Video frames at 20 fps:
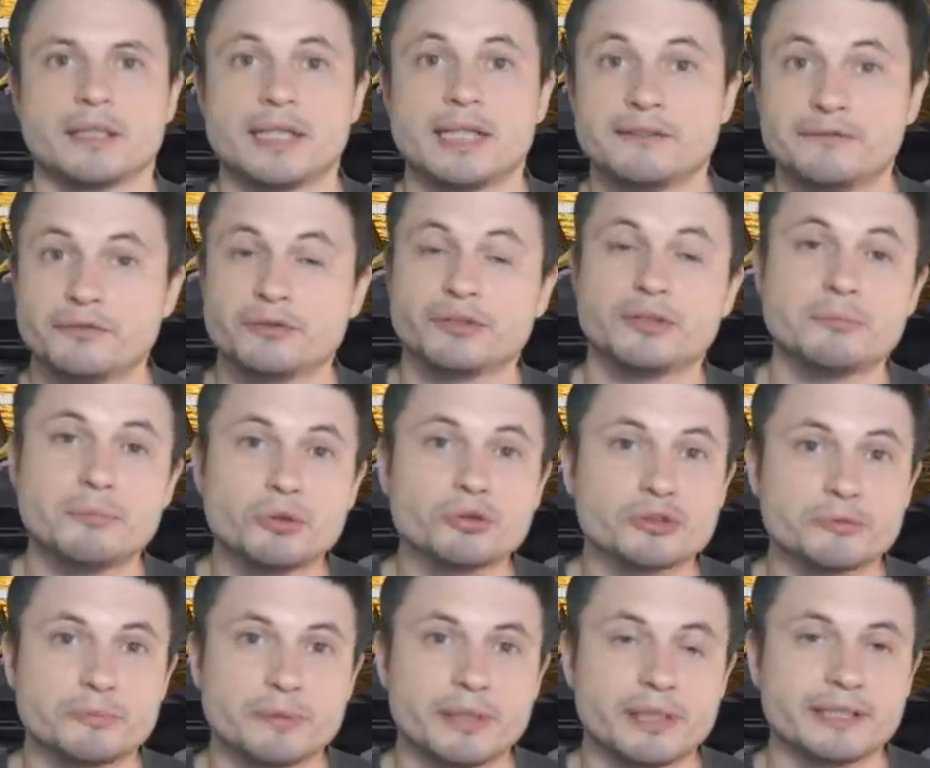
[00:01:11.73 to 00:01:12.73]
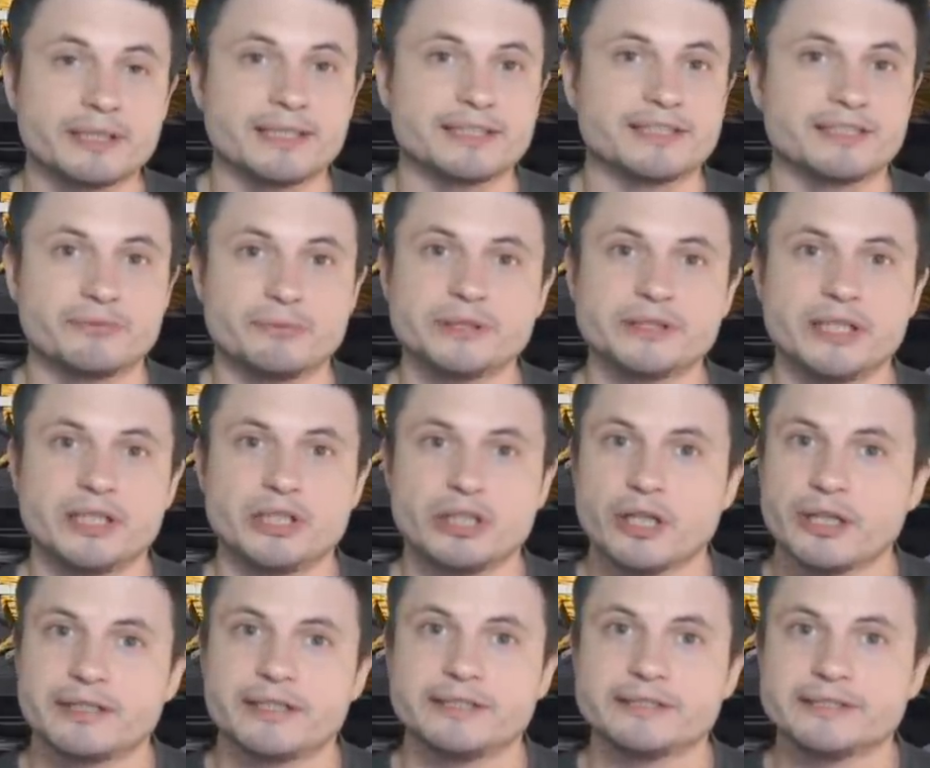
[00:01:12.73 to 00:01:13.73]
And for the most part, it's really
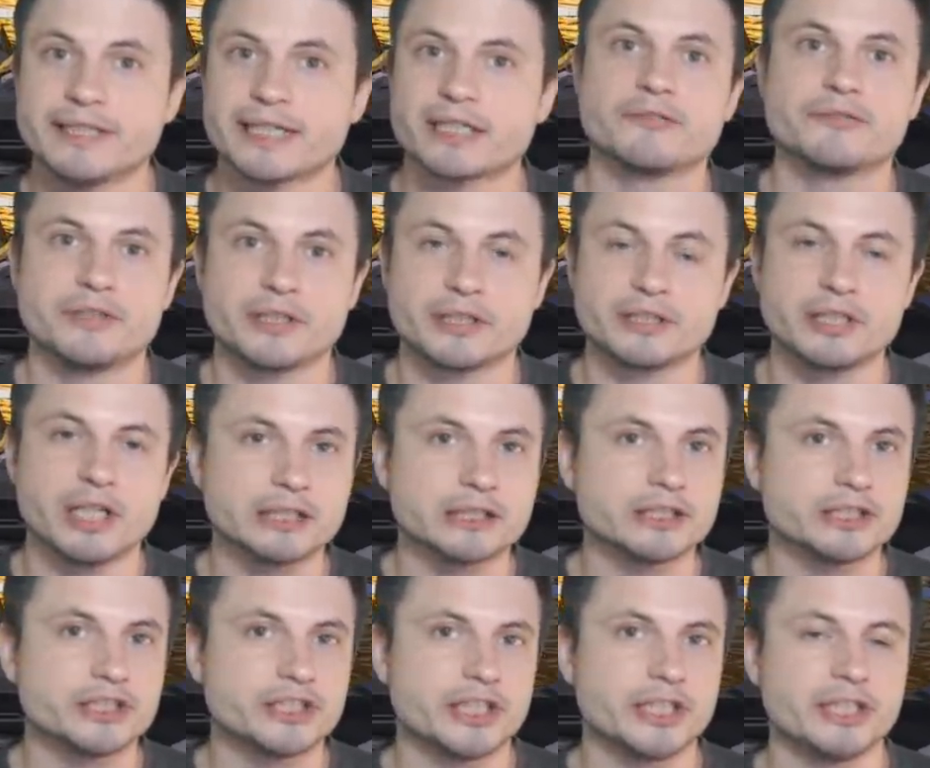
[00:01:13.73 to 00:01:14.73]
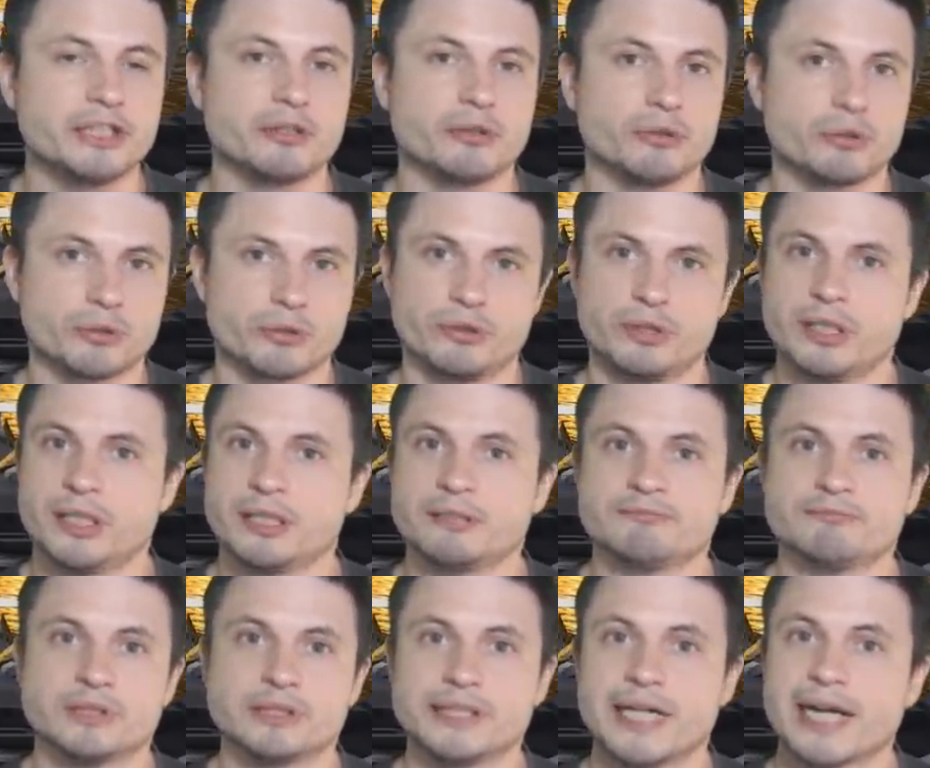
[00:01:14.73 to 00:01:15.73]
not the lack of technology or
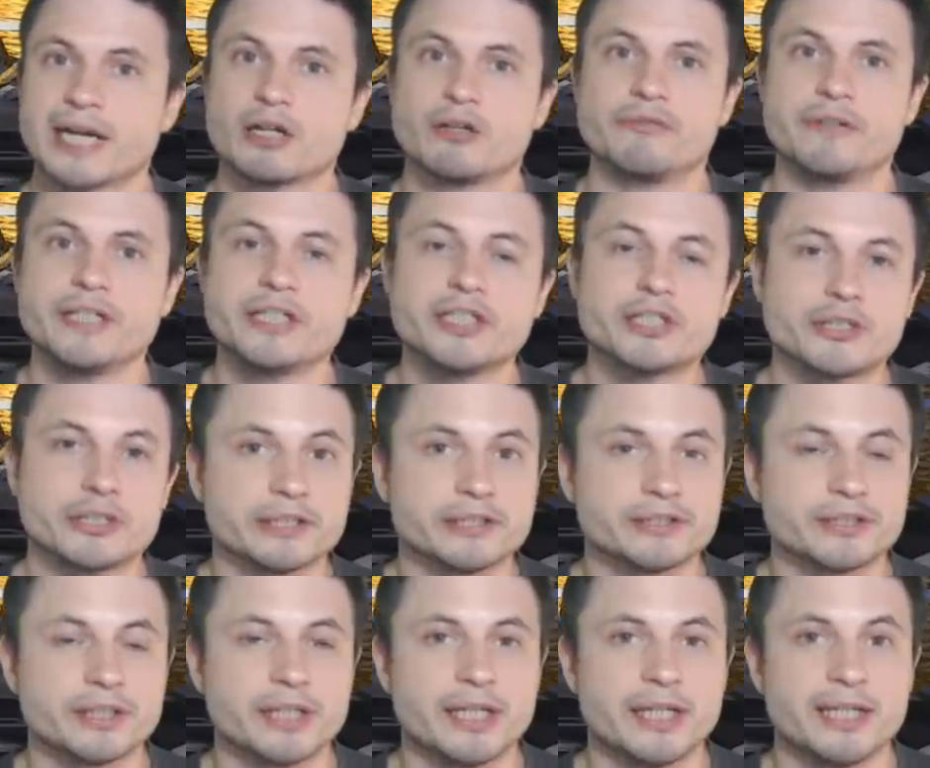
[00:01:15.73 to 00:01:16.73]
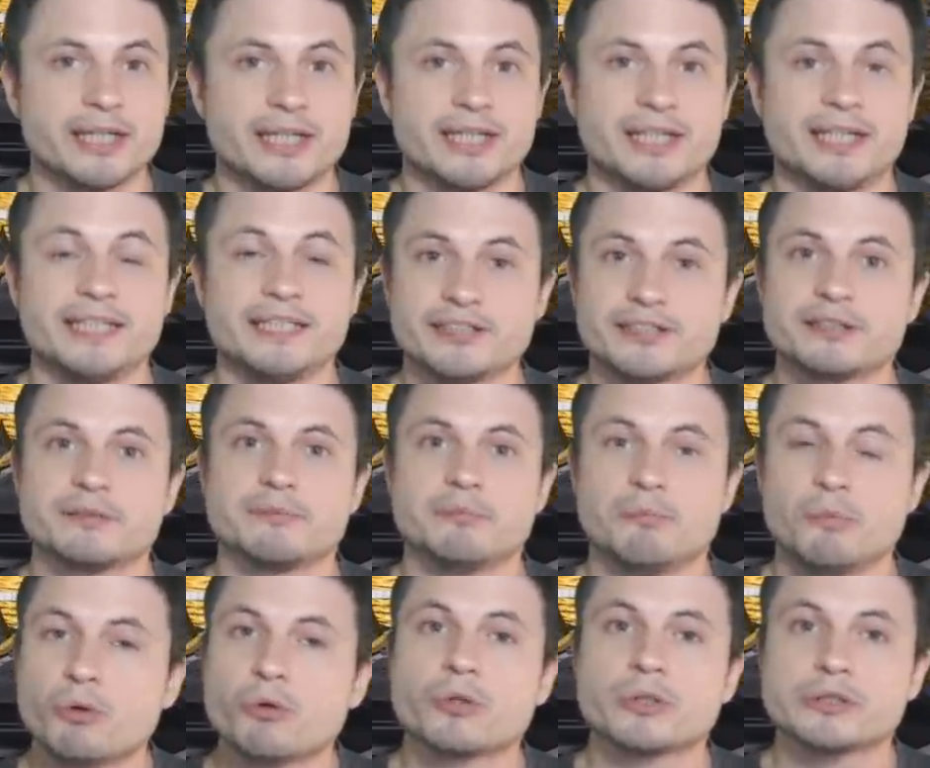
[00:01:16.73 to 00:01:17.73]
lack of interest, it's
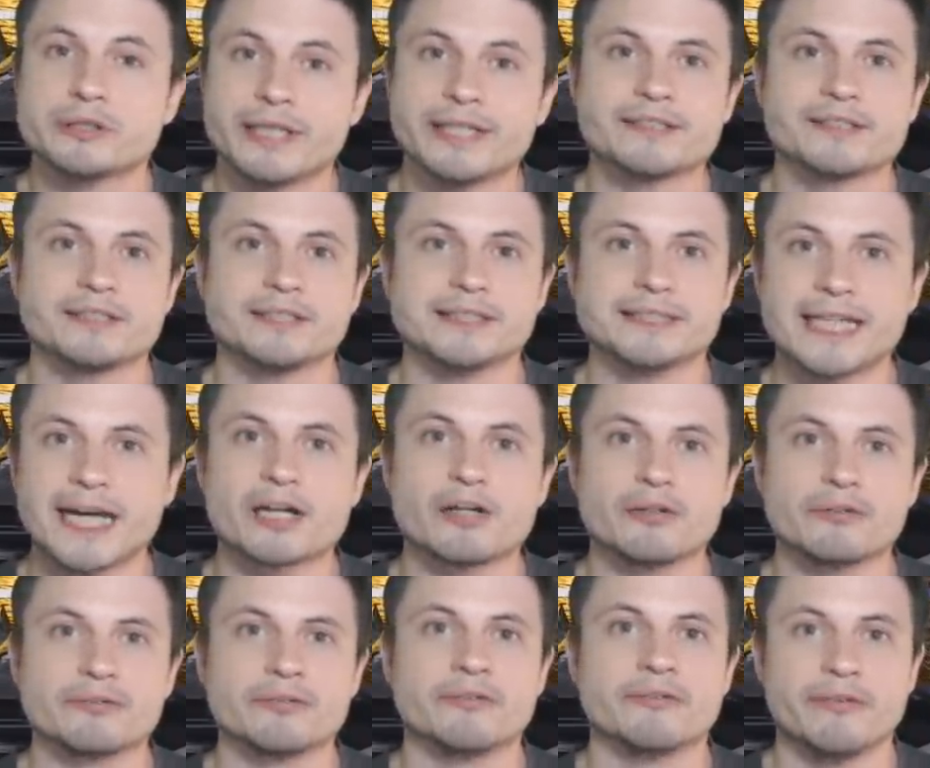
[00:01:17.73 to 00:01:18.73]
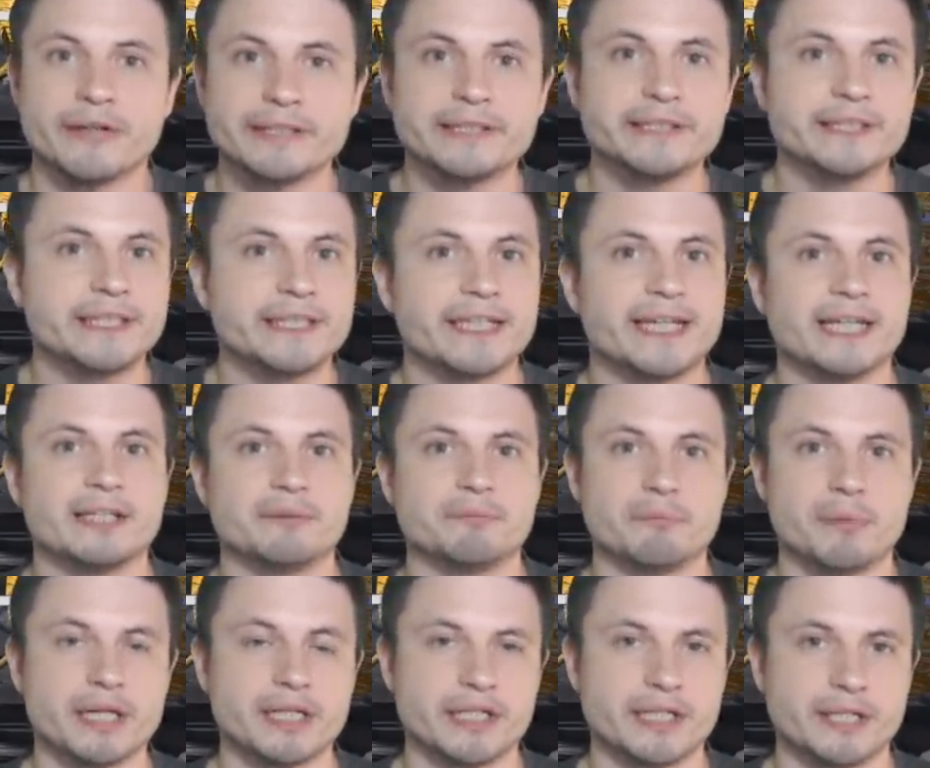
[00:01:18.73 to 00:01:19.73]
more or less lack of funding and
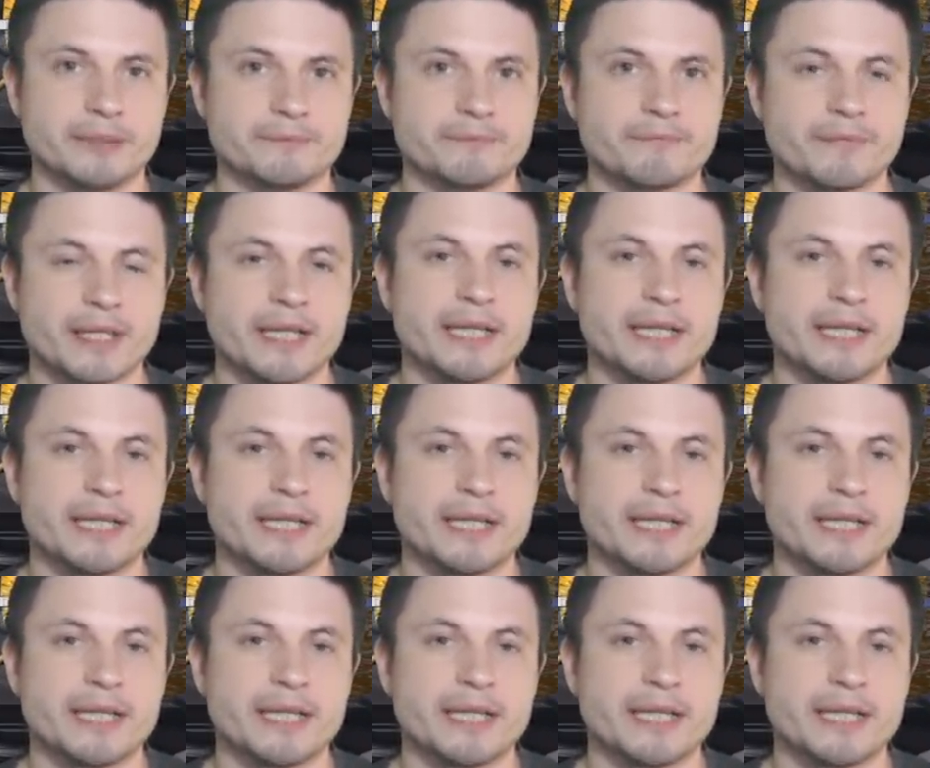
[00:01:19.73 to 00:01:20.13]
money.